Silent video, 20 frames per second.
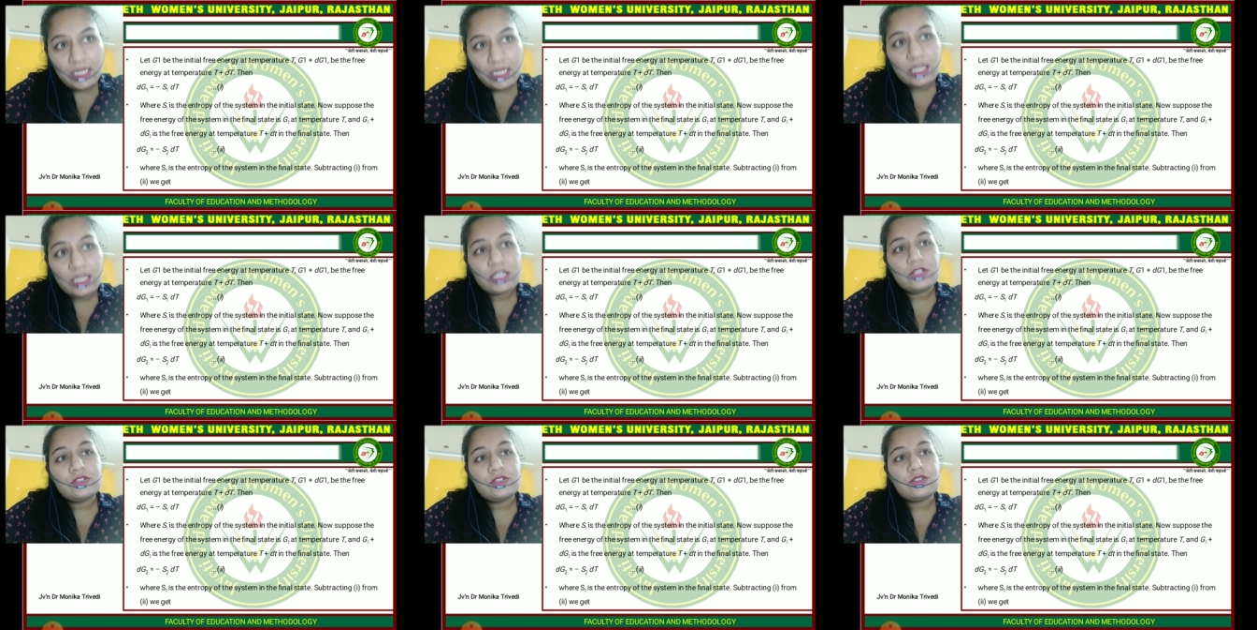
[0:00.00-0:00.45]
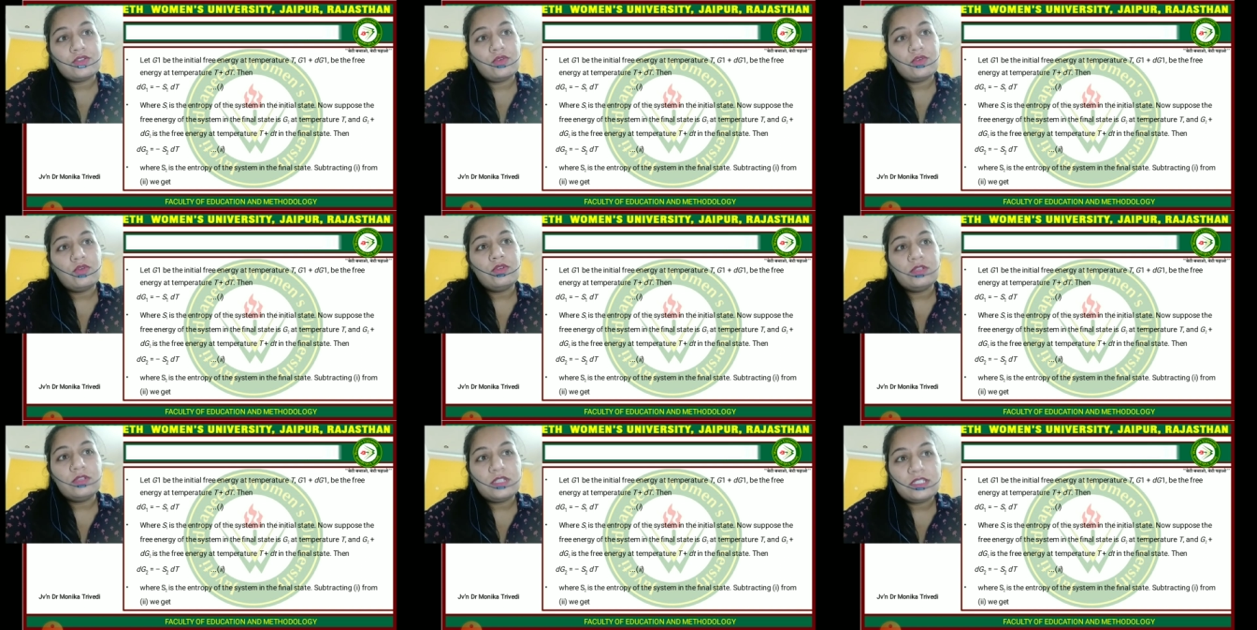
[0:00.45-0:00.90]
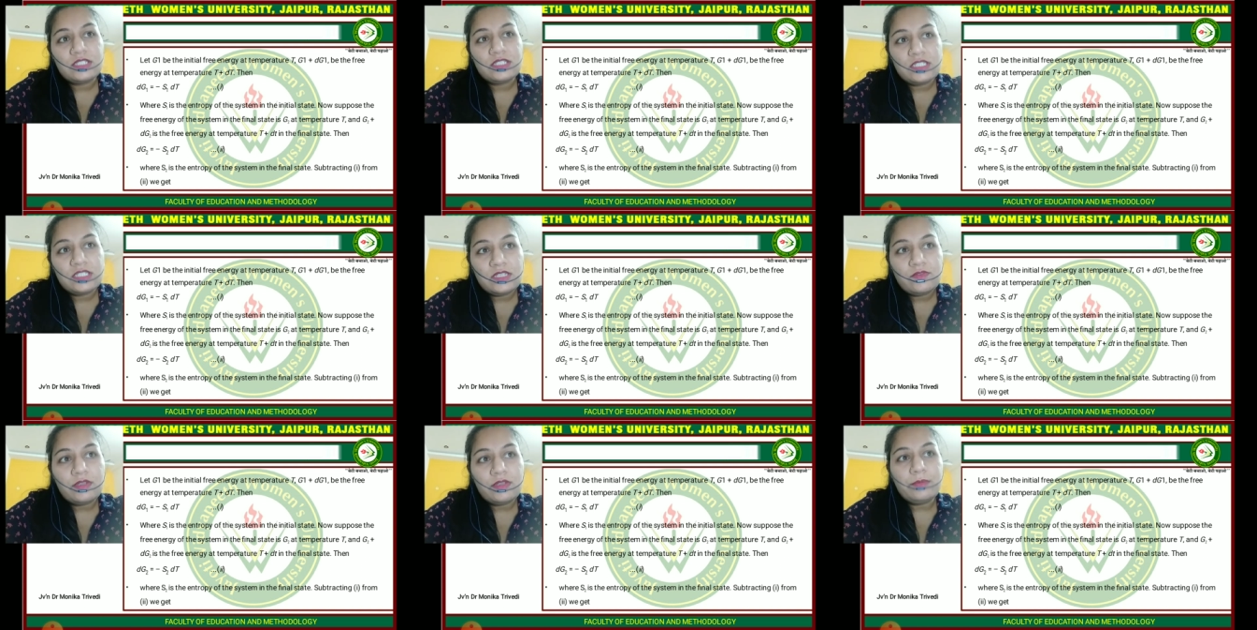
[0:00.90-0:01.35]
So the
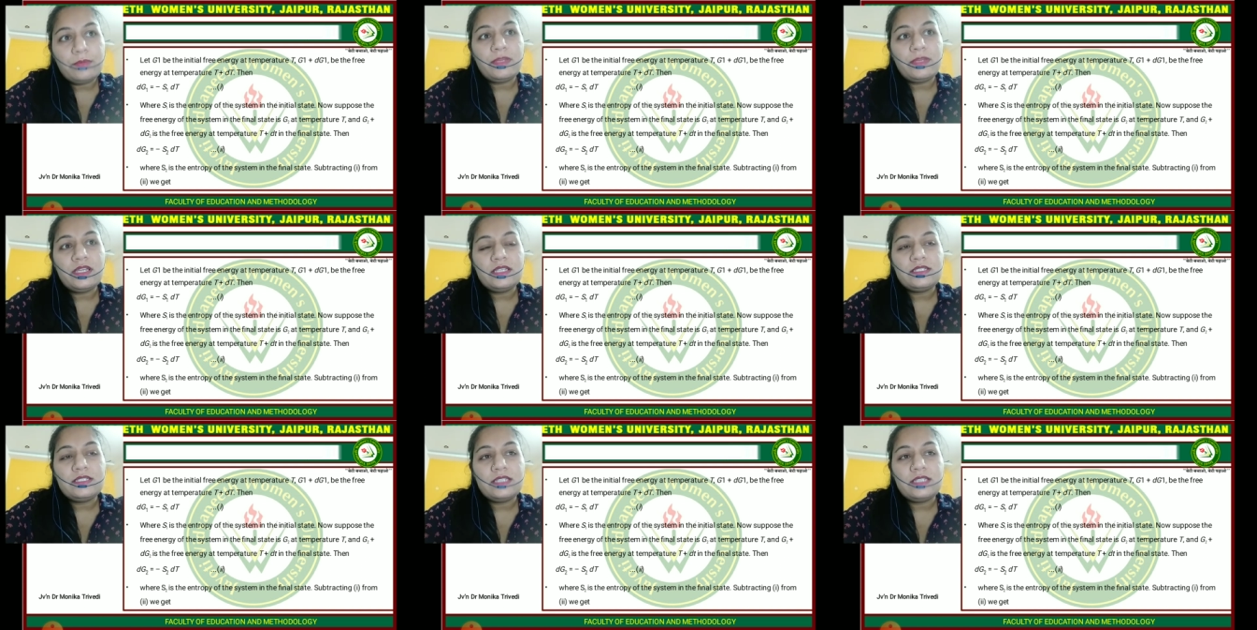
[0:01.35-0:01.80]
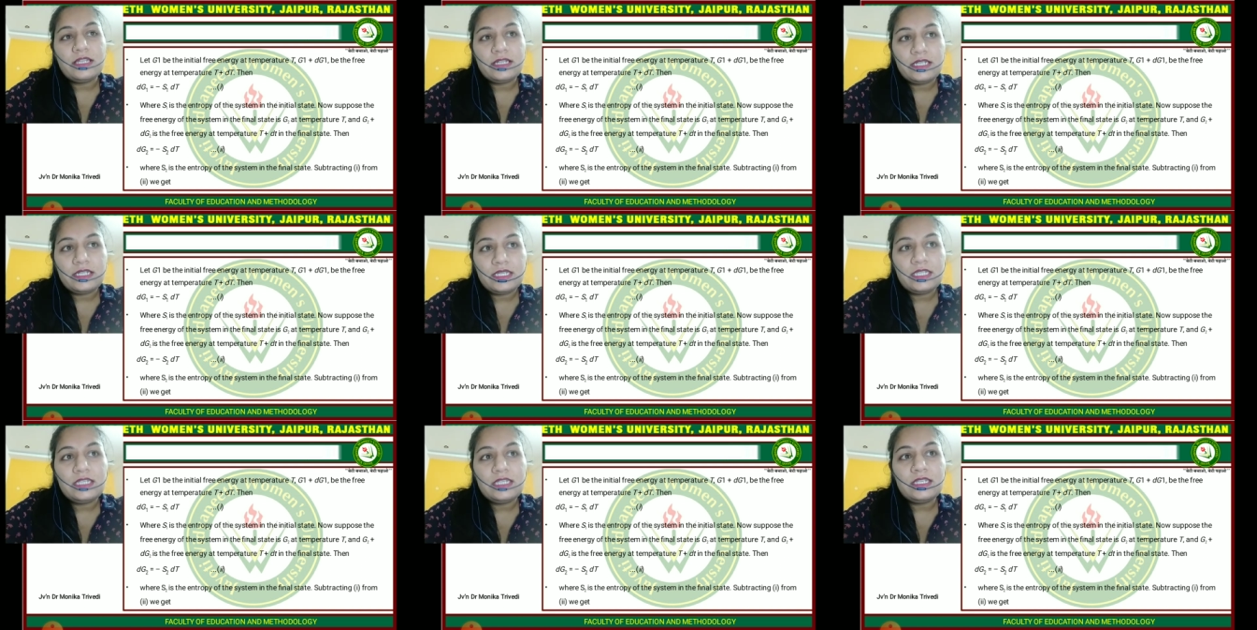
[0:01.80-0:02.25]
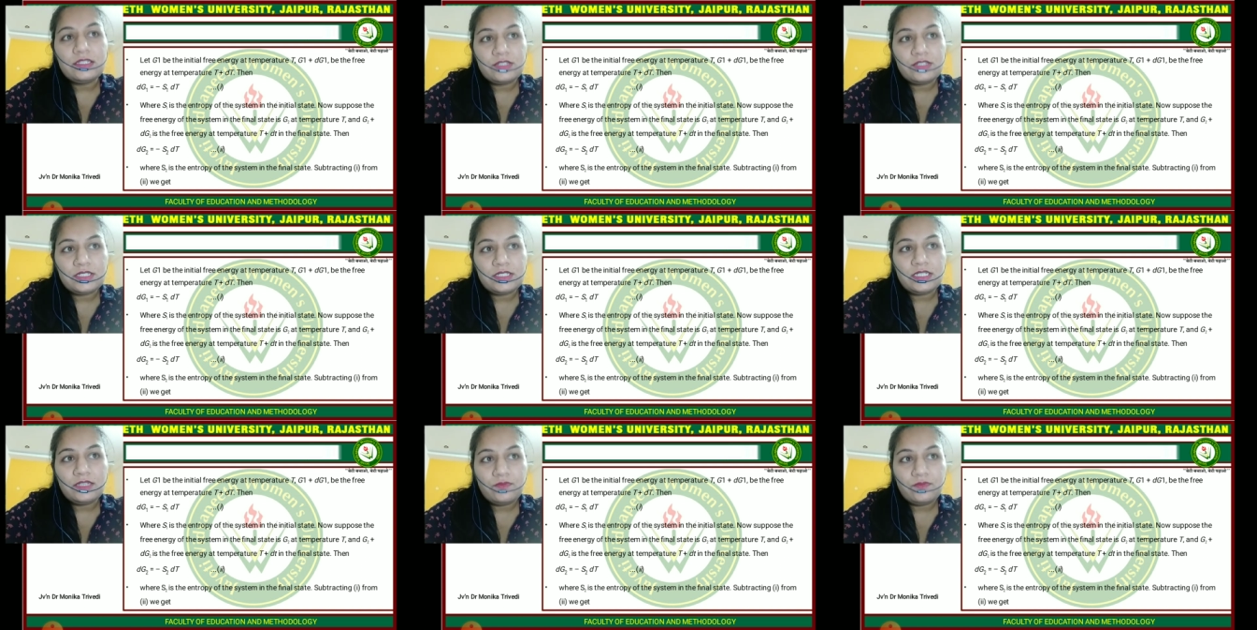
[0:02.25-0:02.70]
G1 plus
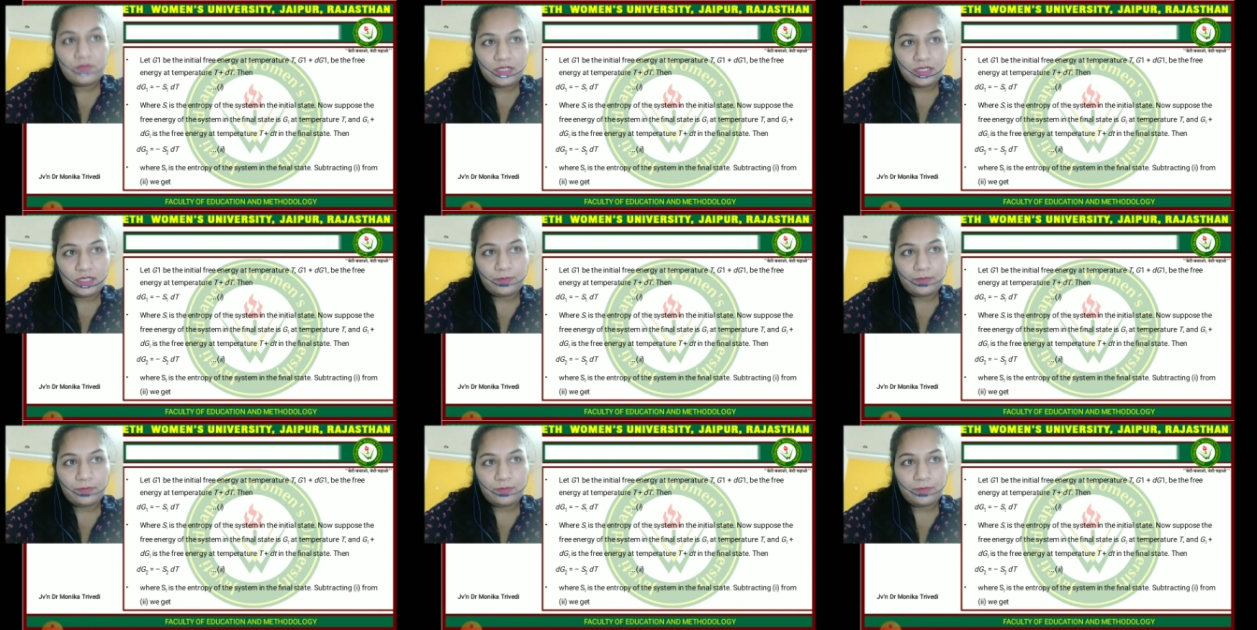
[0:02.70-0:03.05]
dGV